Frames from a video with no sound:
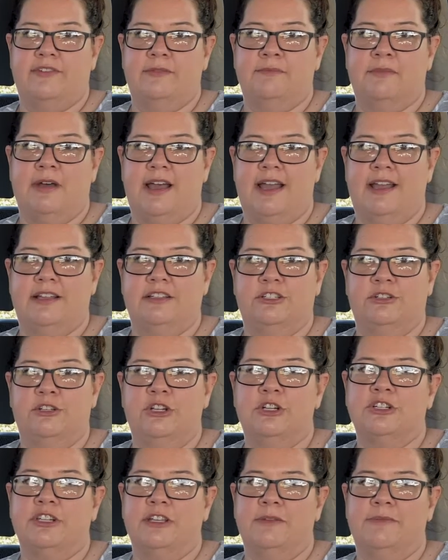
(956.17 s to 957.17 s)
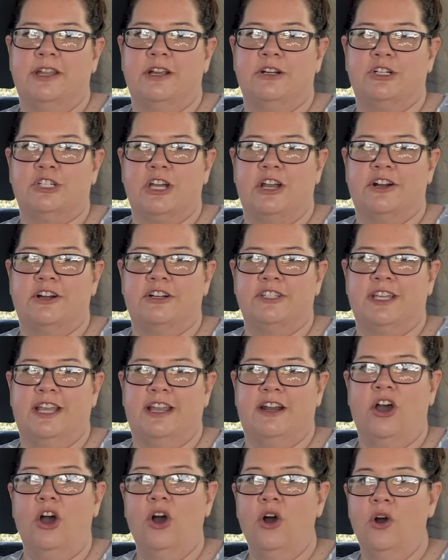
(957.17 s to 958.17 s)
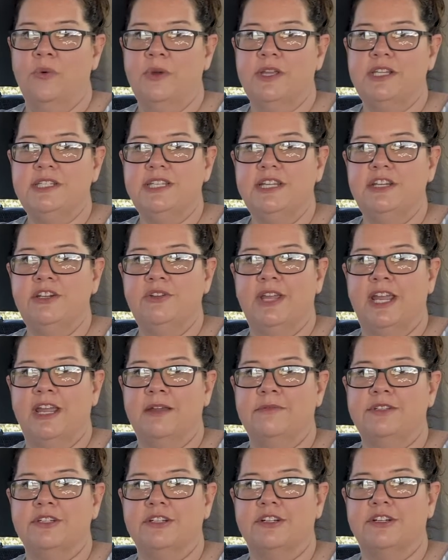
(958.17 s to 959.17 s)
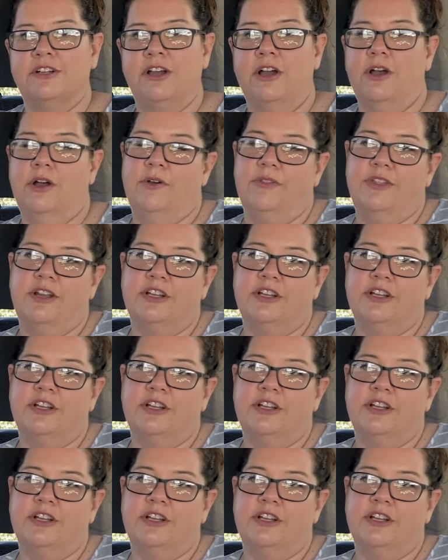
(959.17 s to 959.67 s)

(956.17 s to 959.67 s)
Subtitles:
by. So usually me or John are saying, oh, we see New Hampshire. Oh, there's